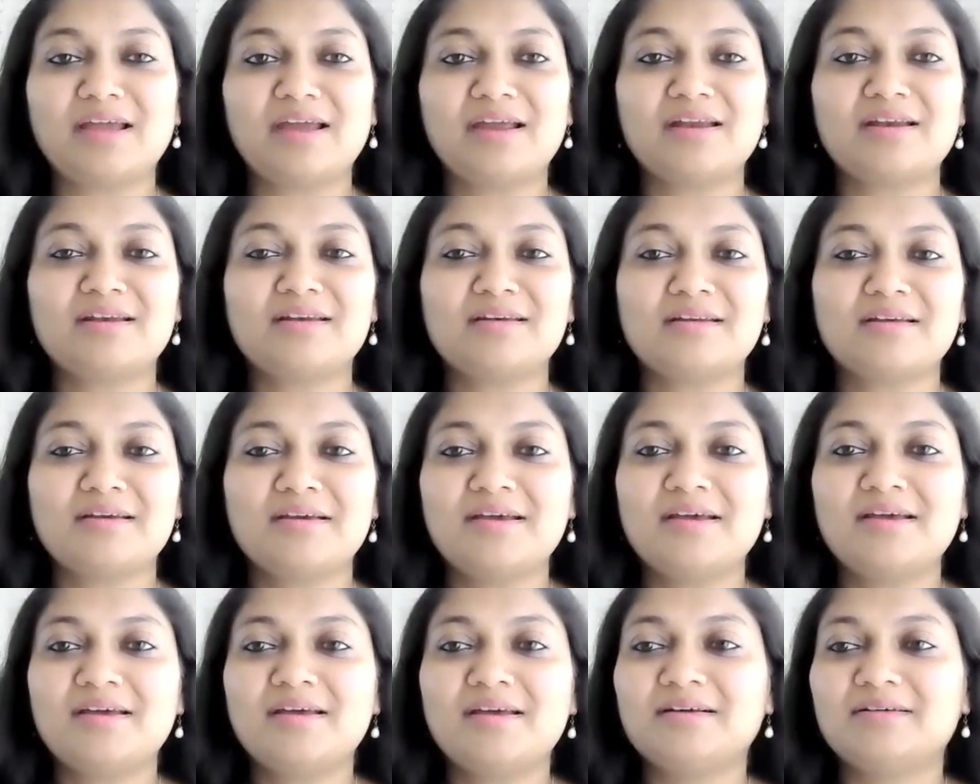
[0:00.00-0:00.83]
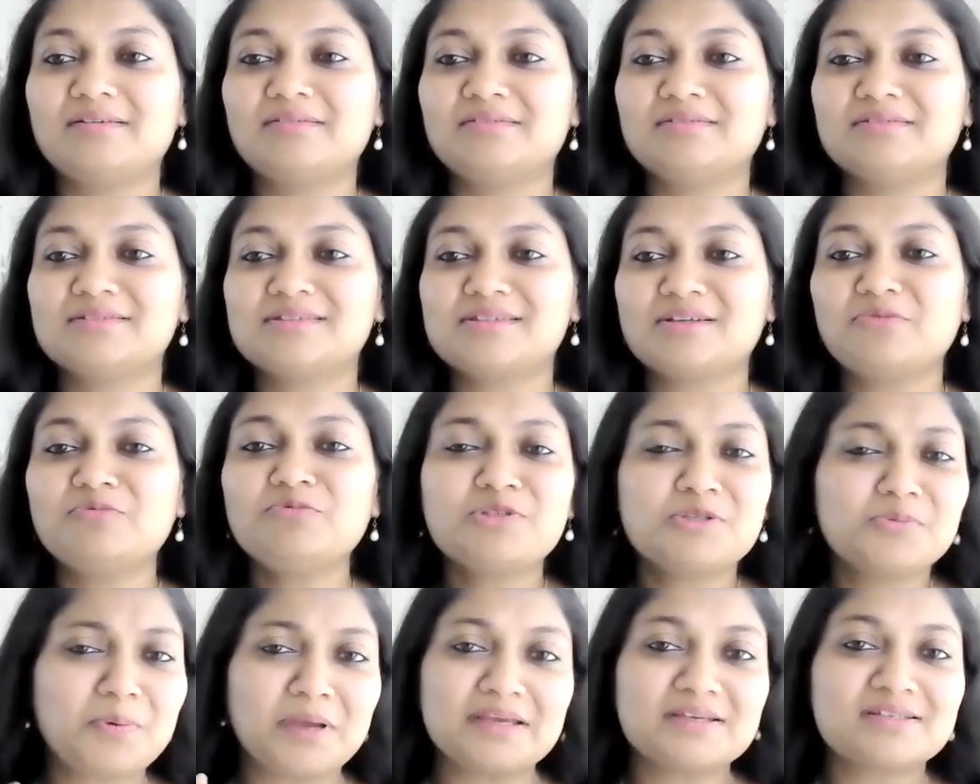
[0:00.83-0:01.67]
And some
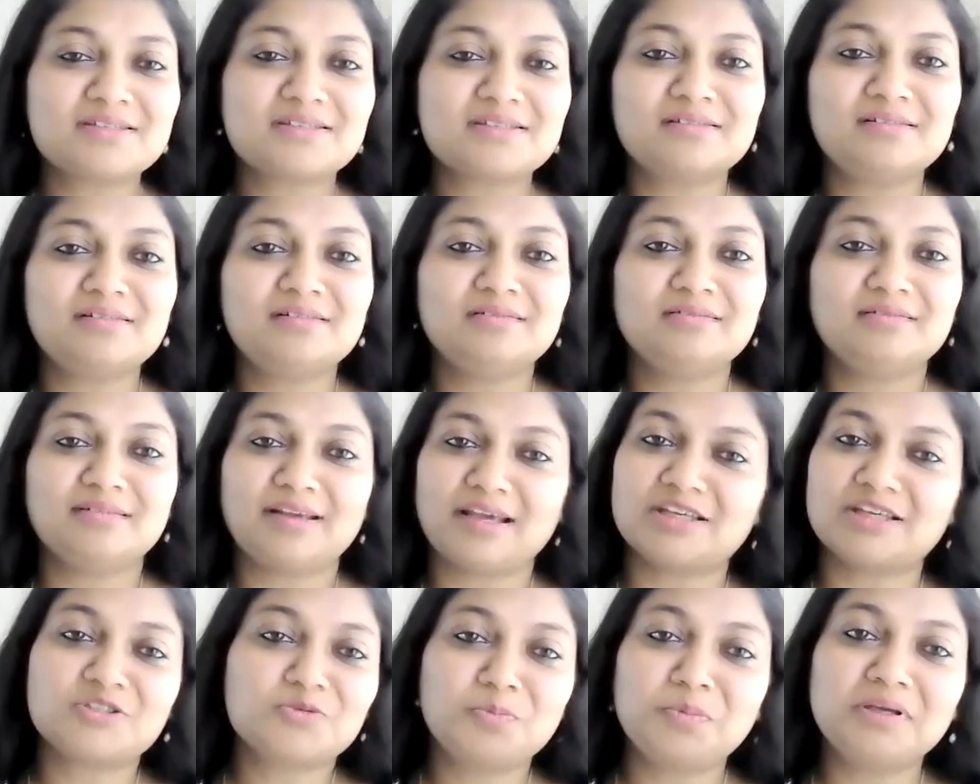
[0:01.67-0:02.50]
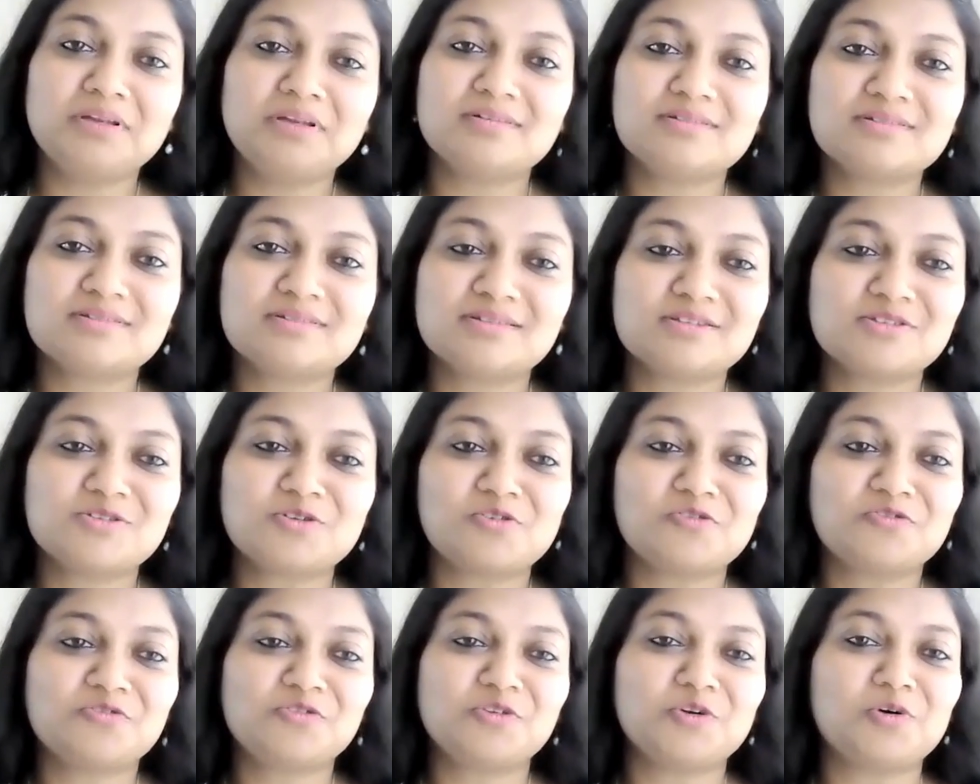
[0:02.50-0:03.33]
special experiences
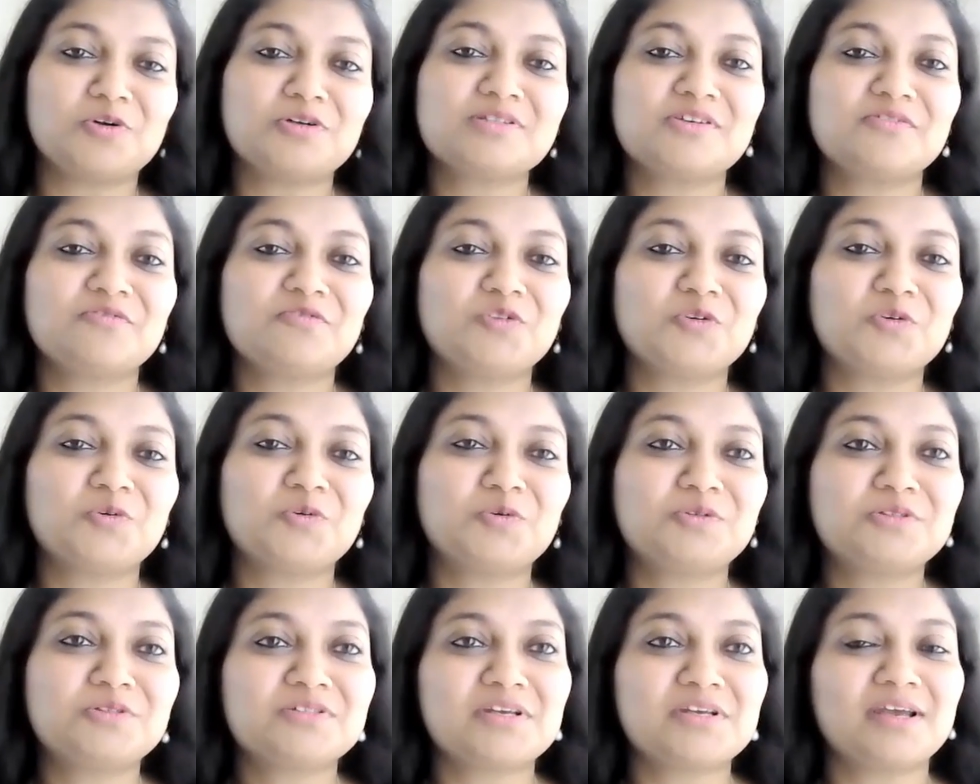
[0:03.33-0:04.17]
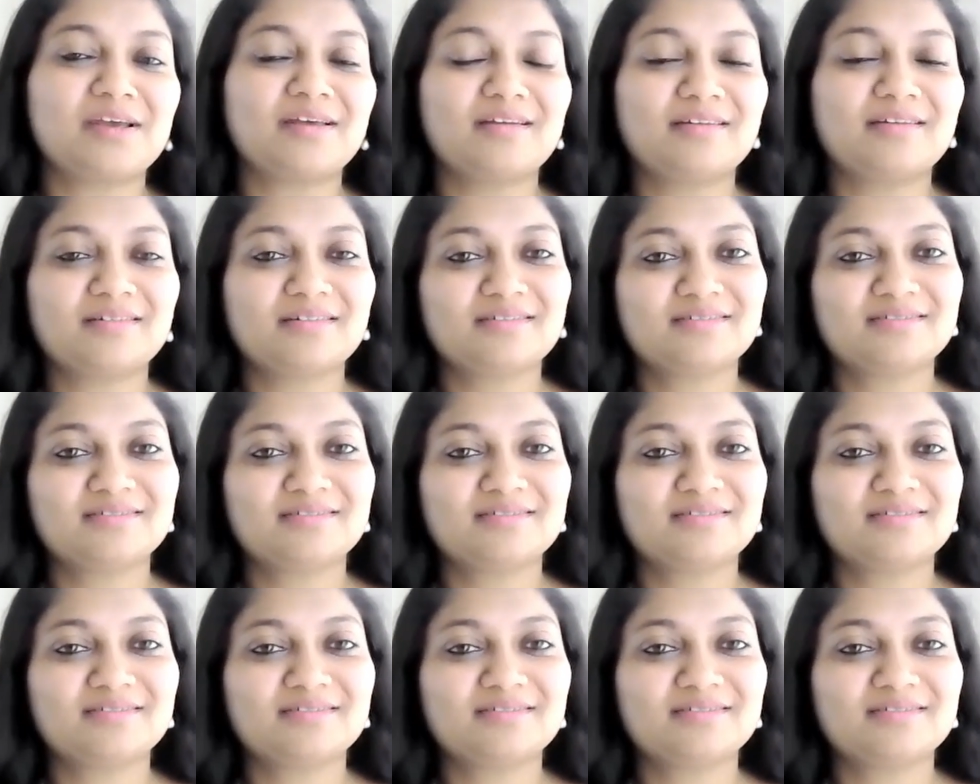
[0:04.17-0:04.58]
of yours, if you could share.